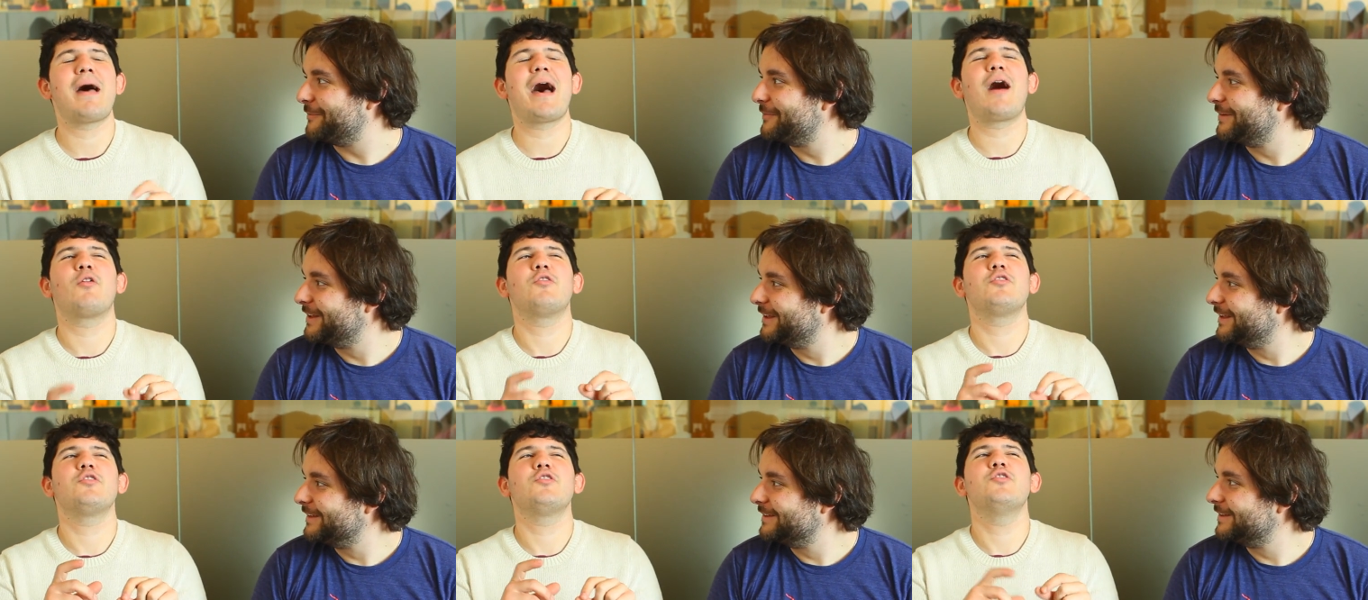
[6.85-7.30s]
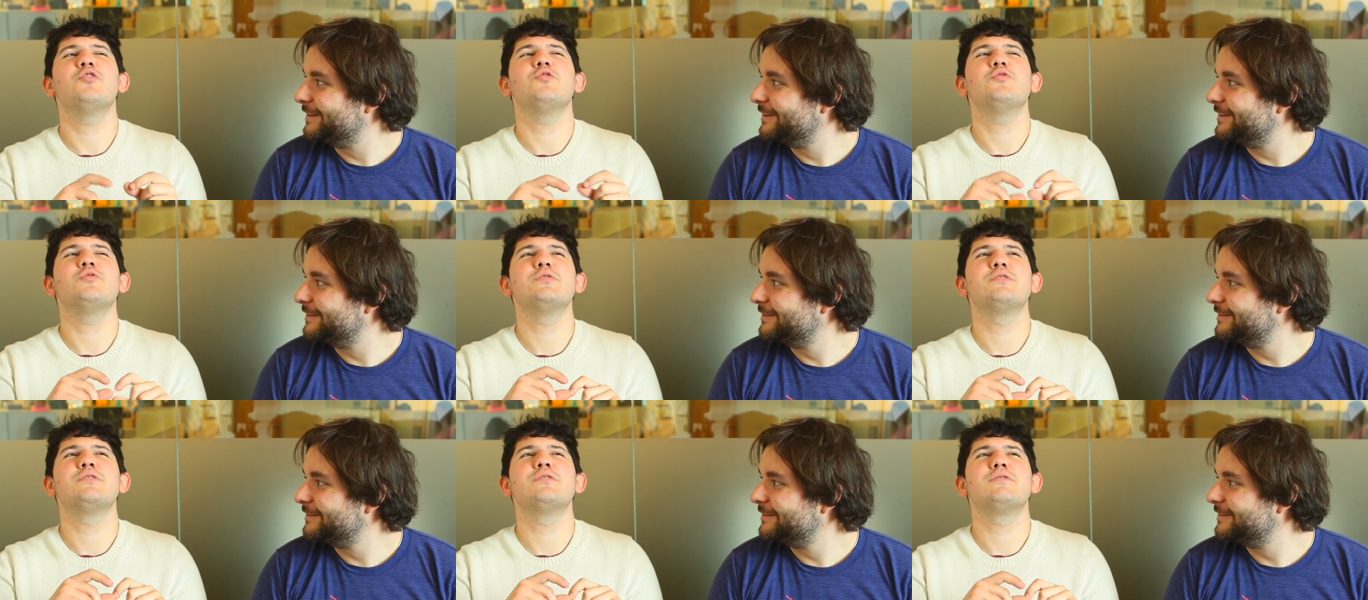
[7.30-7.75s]
Speaker 1: About
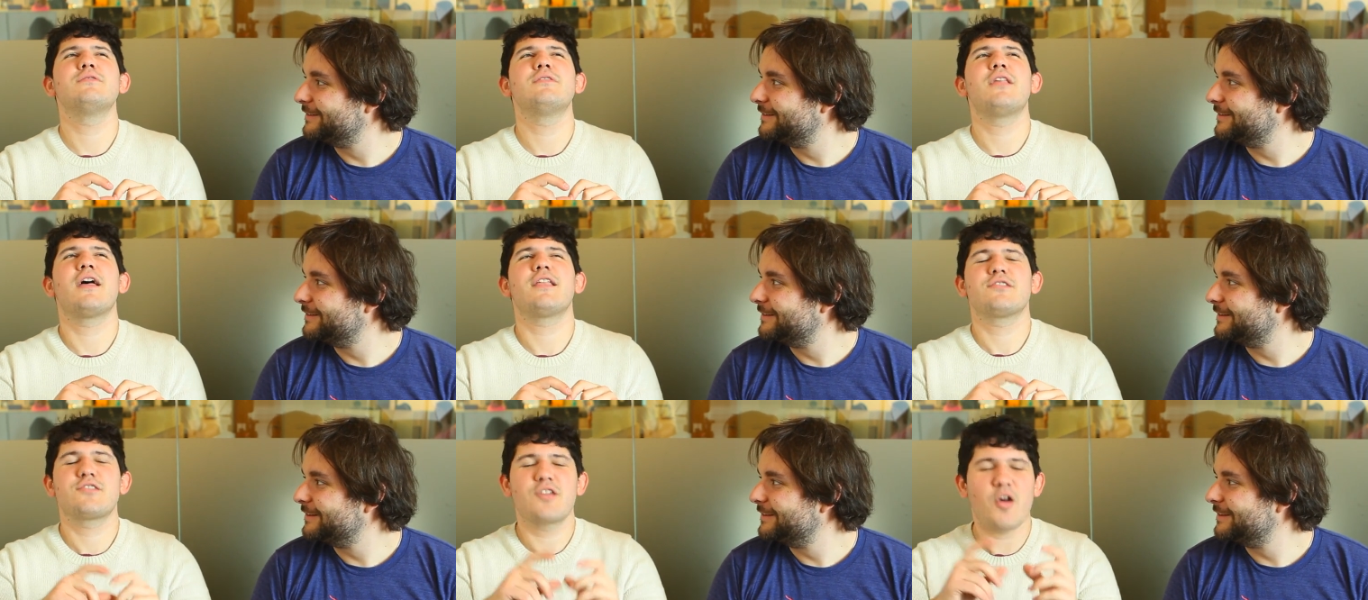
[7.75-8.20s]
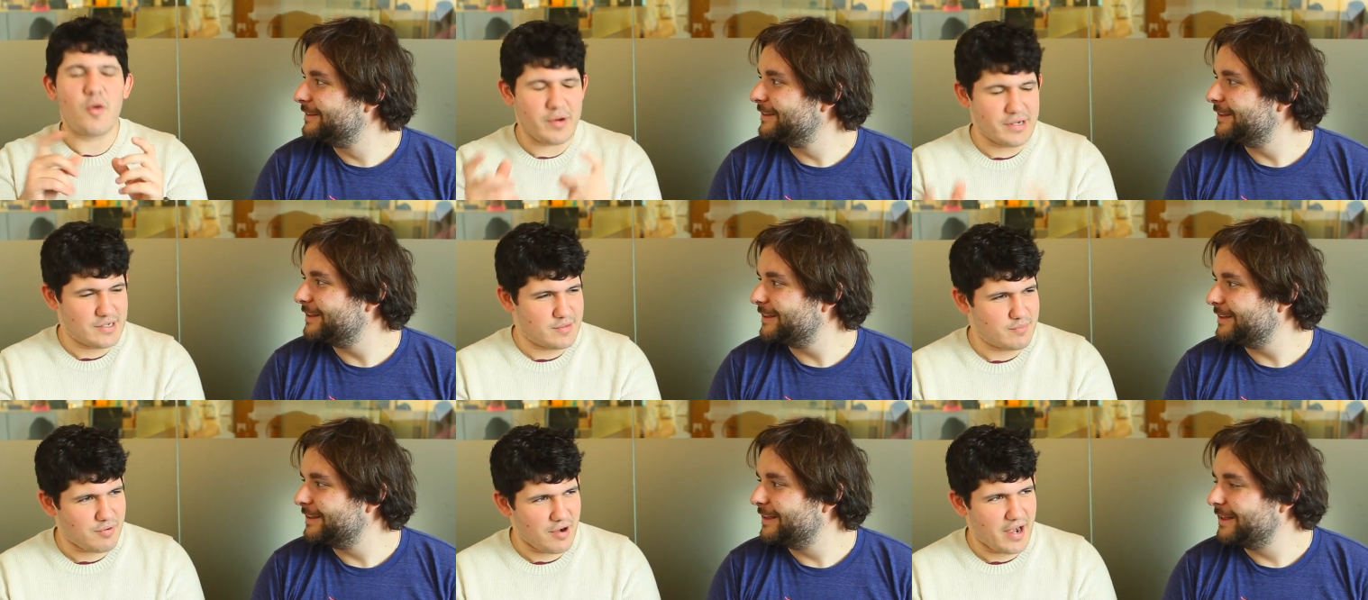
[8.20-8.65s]
news that's
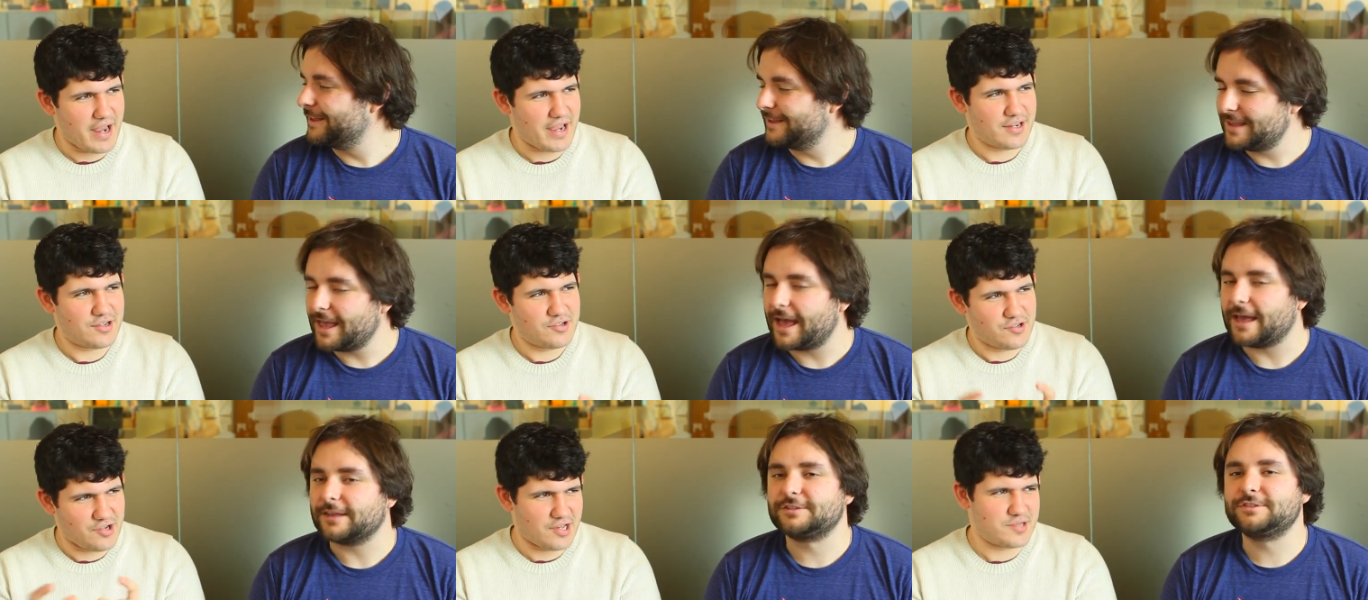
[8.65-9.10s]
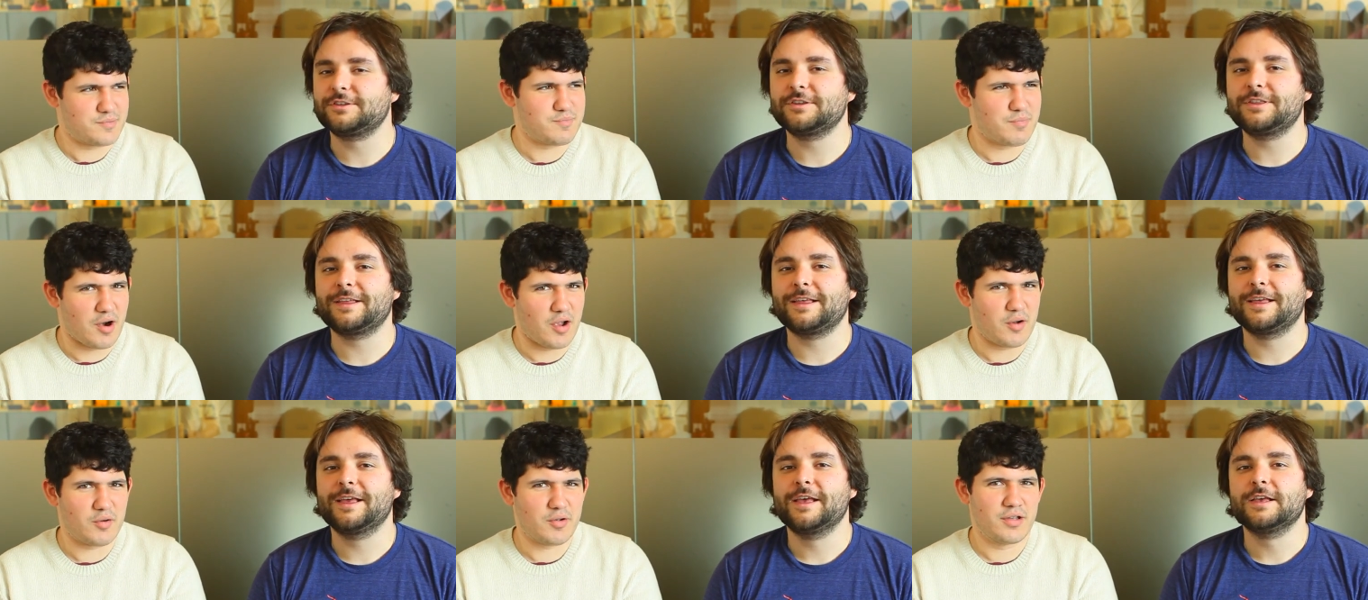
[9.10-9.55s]
going to break. Yeah,
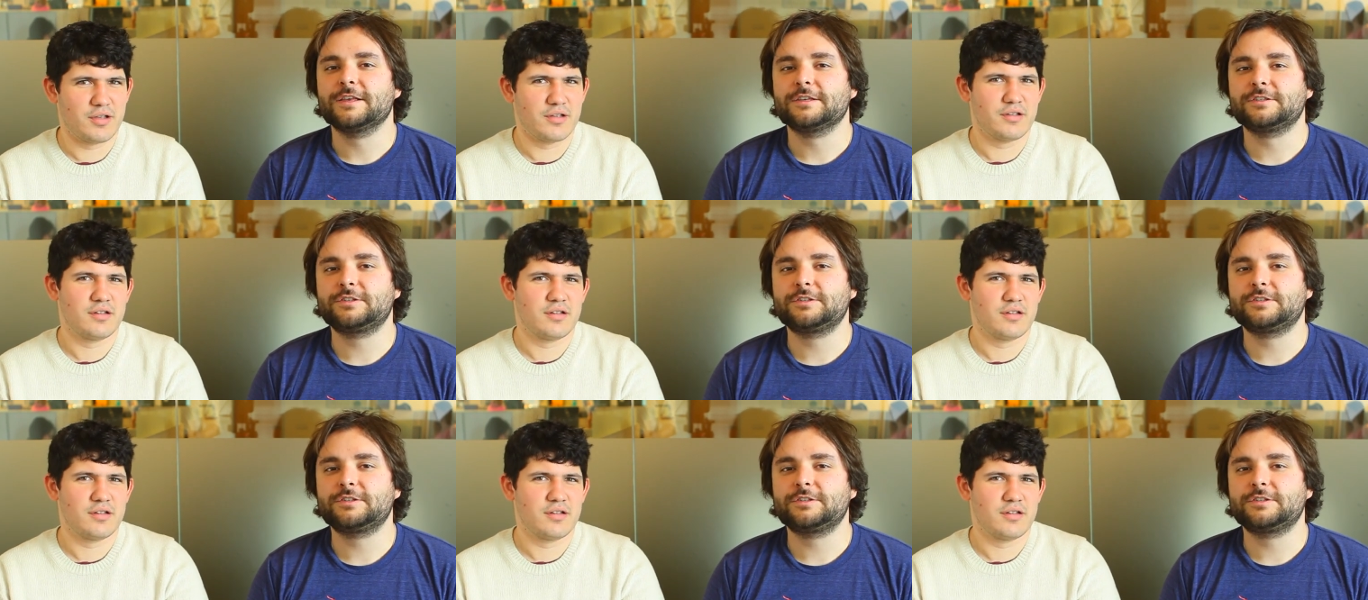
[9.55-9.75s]
so, broke.